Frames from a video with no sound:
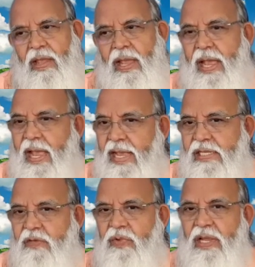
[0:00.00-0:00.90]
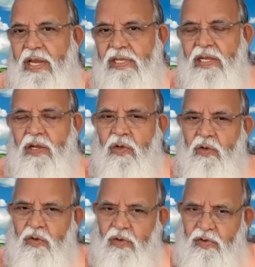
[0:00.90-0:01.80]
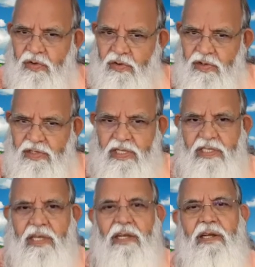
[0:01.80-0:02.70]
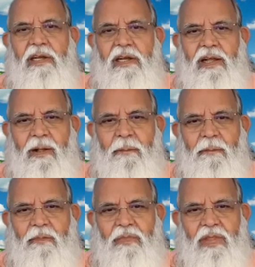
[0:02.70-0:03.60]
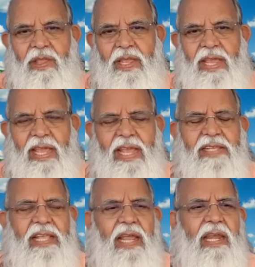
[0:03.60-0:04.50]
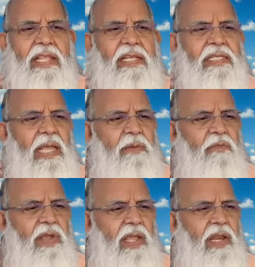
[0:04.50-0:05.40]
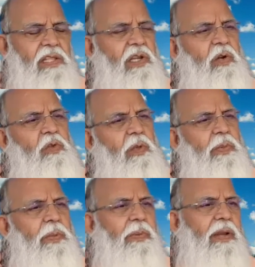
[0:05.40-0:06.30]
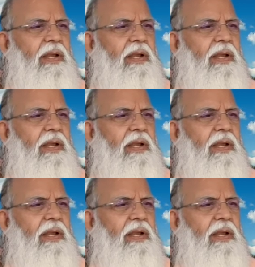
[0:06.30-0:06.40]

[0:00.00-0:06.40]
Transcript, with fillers: As we listen to satsanga, exactly the same way listen to the people.